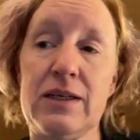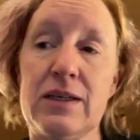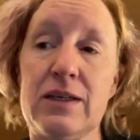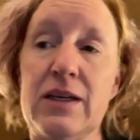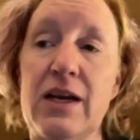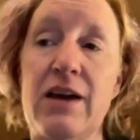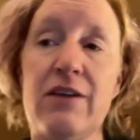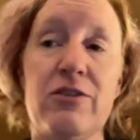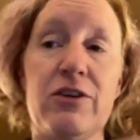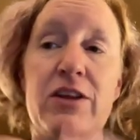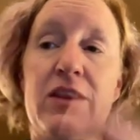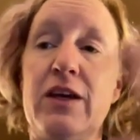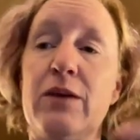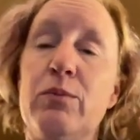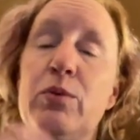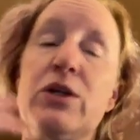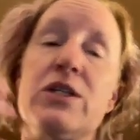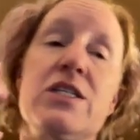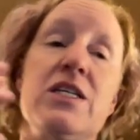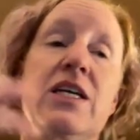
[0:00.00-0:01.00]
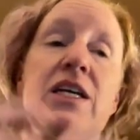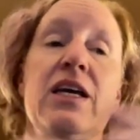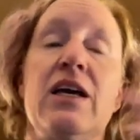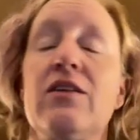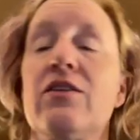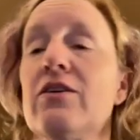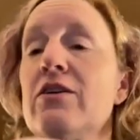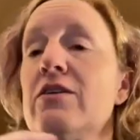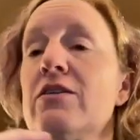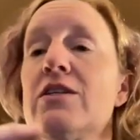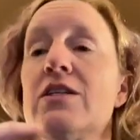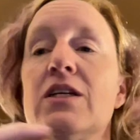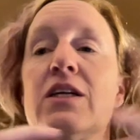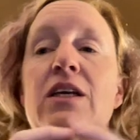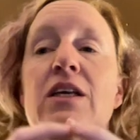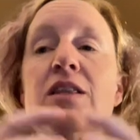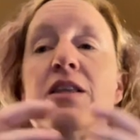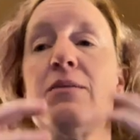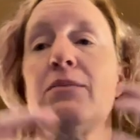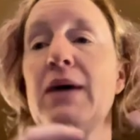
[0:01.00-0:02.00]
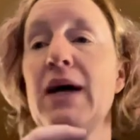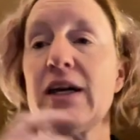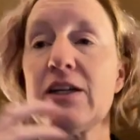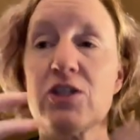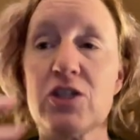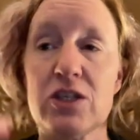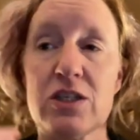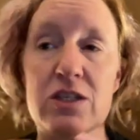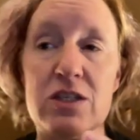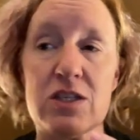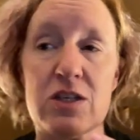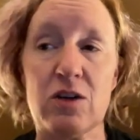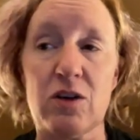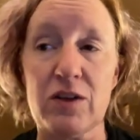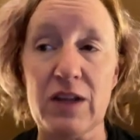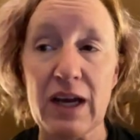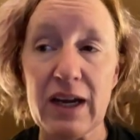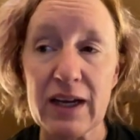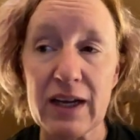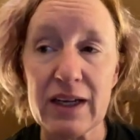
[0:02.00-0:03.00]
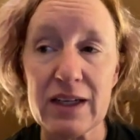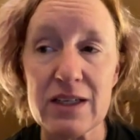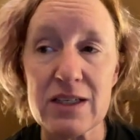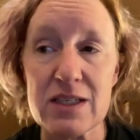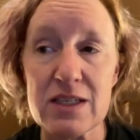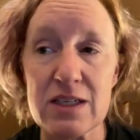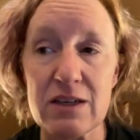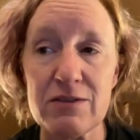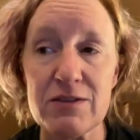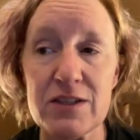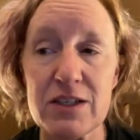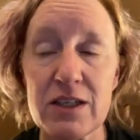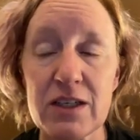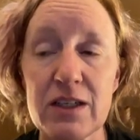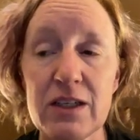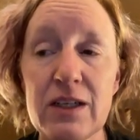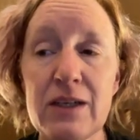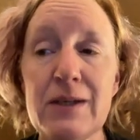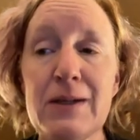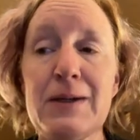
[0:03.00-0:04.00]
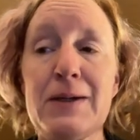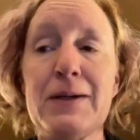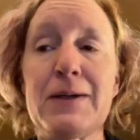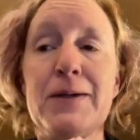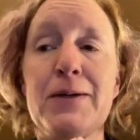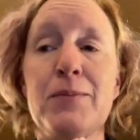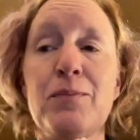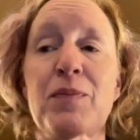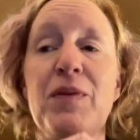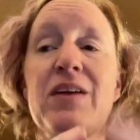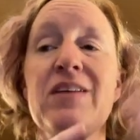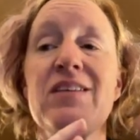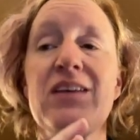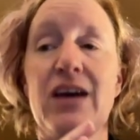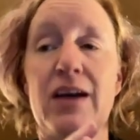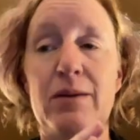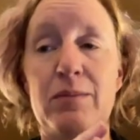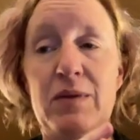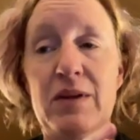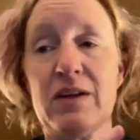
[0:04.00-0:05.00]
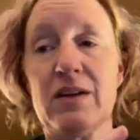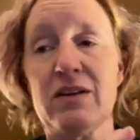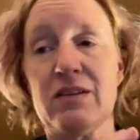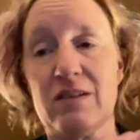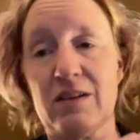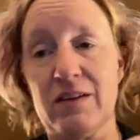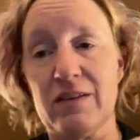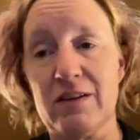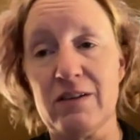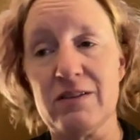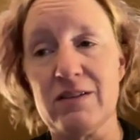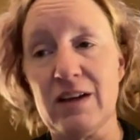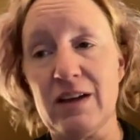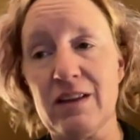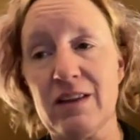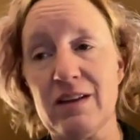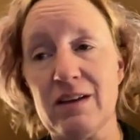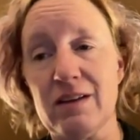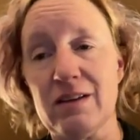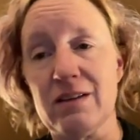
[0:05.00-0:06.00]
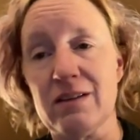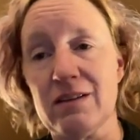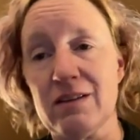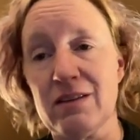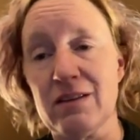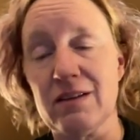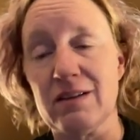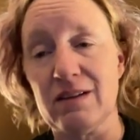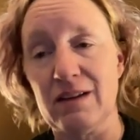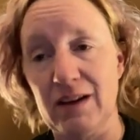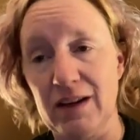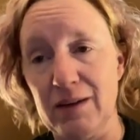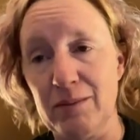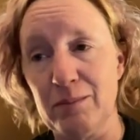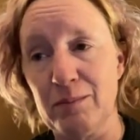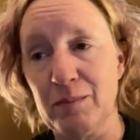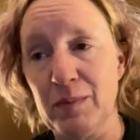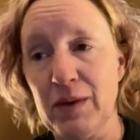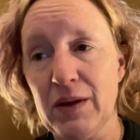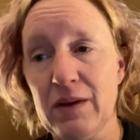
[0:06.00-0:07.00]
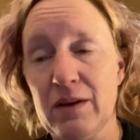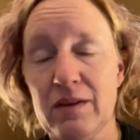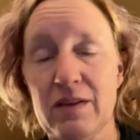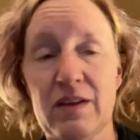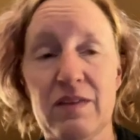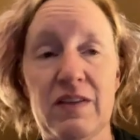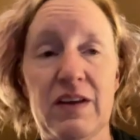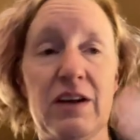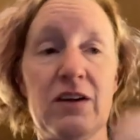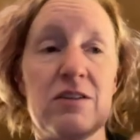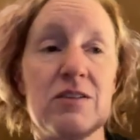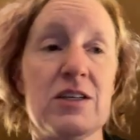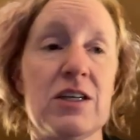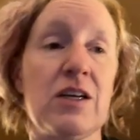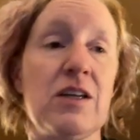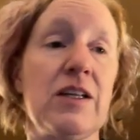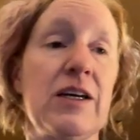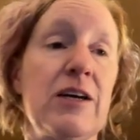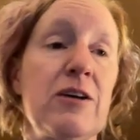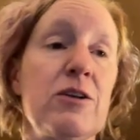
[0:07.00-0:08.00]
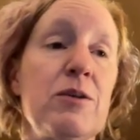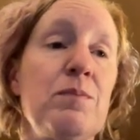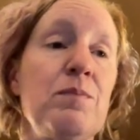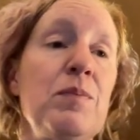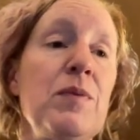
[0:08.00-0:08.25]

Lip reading: everything put together, to get the matches and all that kind of stuff done, the time that is on their death is the time that they are declared.